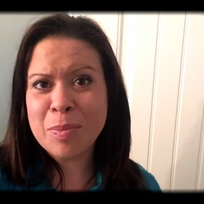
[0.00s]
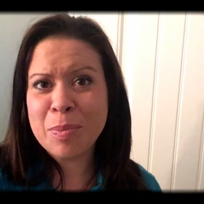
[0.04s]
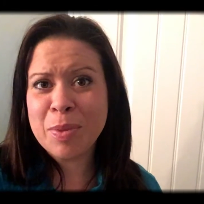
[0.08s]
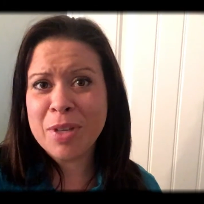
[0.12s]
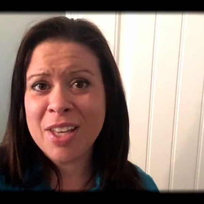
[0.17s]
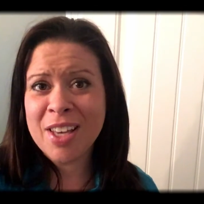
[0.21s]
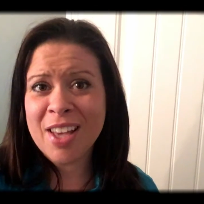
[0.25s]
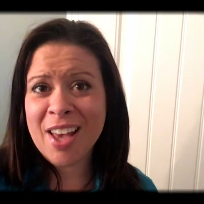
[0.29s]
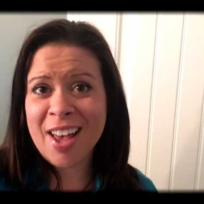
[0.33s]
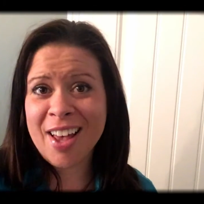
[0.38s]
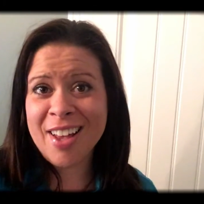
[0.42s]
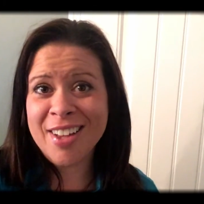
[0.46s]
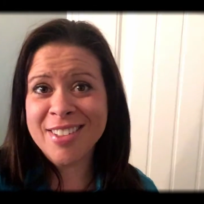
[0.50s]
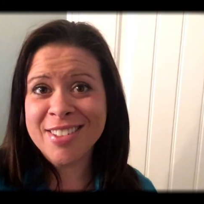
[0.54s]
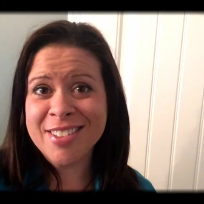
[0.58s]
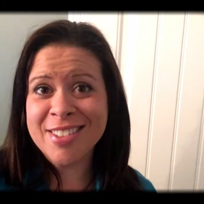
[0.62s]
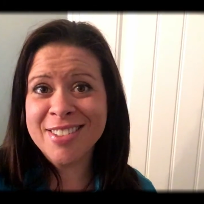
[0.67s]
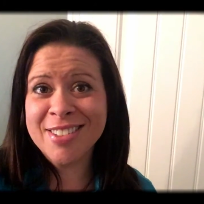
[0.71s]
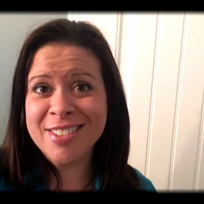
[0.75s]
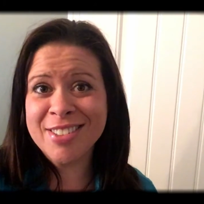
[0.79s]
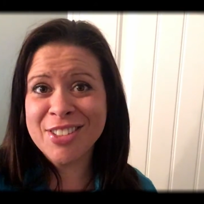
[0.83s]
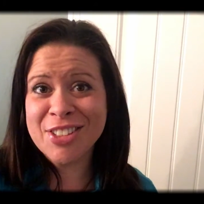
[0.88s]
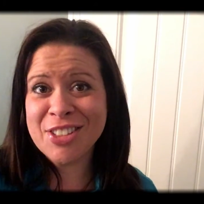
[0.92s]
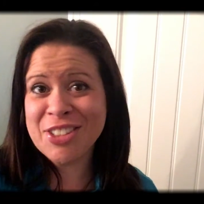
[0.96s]
P
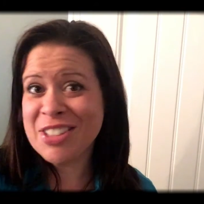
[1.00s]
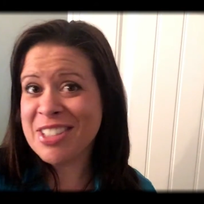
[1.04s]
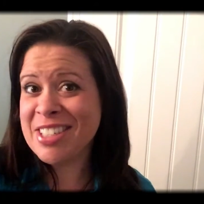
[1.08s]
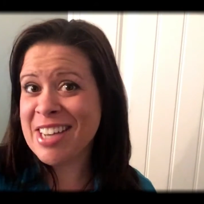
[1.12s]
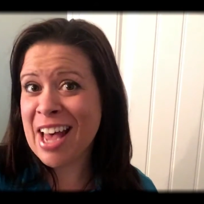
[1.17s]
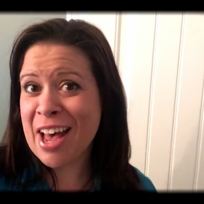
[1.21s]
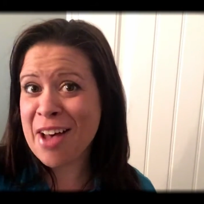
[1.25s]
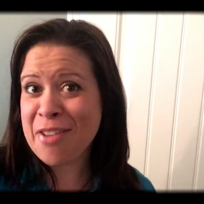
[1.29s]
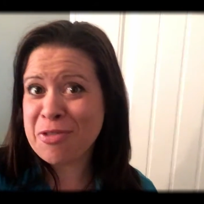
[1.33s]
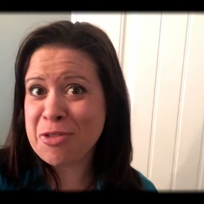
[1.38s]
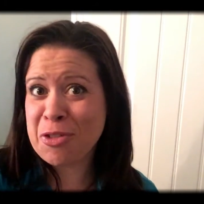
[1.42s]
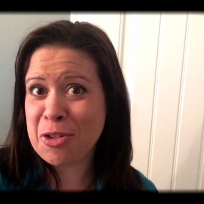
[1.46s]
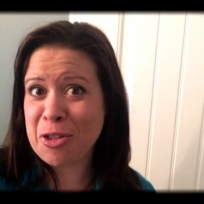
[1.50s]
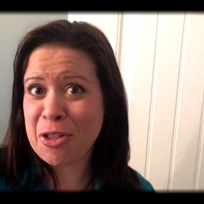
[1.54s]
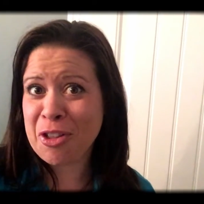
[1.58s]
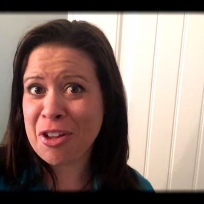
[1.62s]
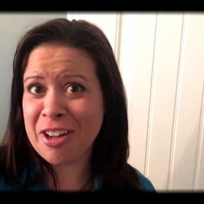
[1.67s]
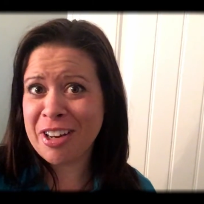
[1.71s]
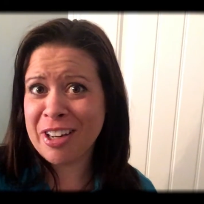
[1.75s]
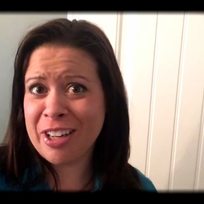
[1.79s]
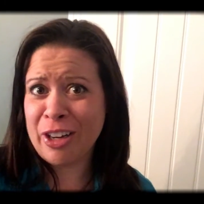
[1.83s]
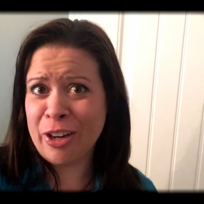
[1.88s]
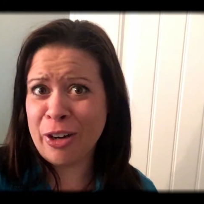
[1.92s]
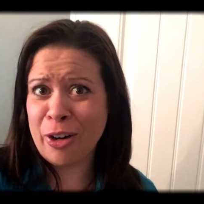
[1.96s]
S, just an
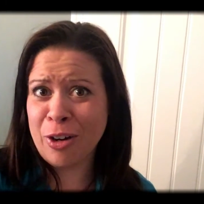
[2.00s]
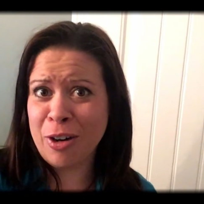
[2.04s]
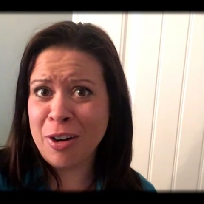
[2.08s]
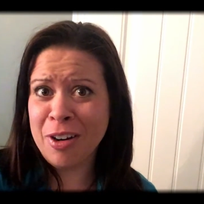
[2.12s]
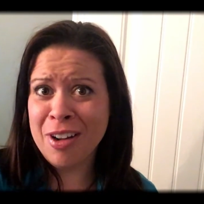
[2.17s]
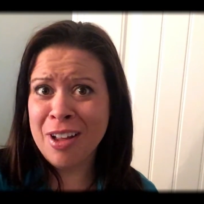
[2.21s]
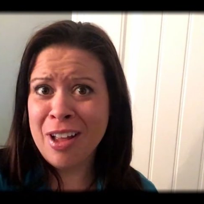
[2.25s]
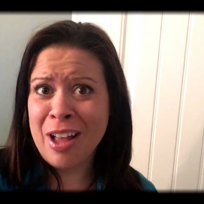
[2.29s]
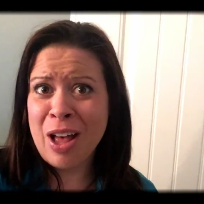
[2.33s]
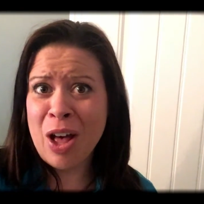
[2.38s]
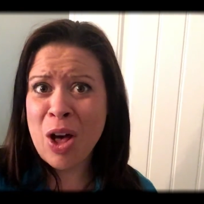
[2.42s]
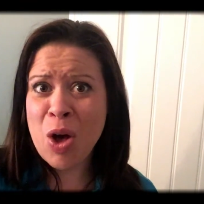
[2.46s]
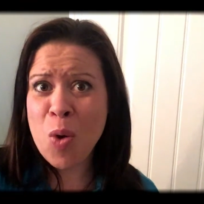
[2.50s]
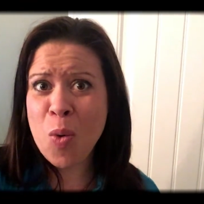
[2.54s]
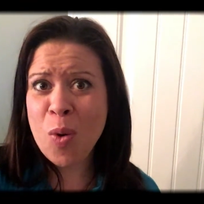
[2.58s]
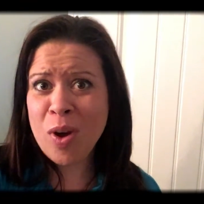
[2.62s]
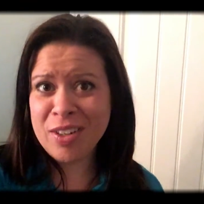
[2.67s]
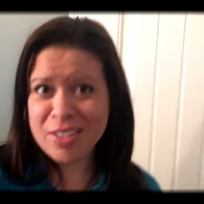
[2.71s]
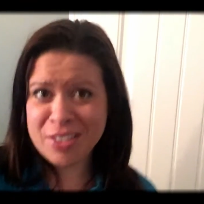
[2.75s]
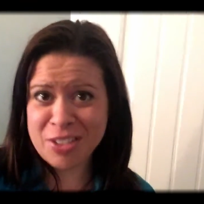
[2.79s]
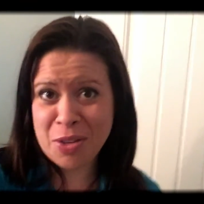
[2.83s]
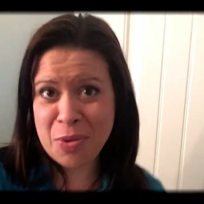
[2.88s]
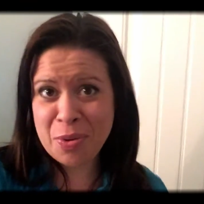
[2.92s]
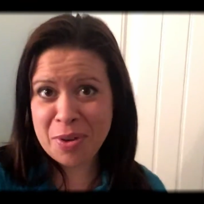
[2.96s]
afterthought here. What
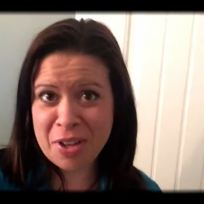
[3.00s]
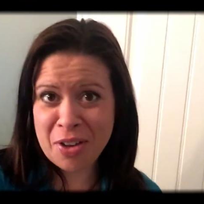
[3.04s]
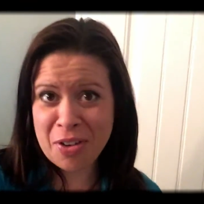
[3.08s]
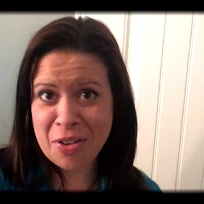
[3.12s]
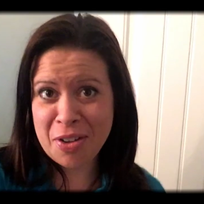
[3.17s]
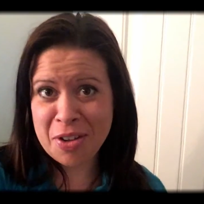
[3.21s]
is going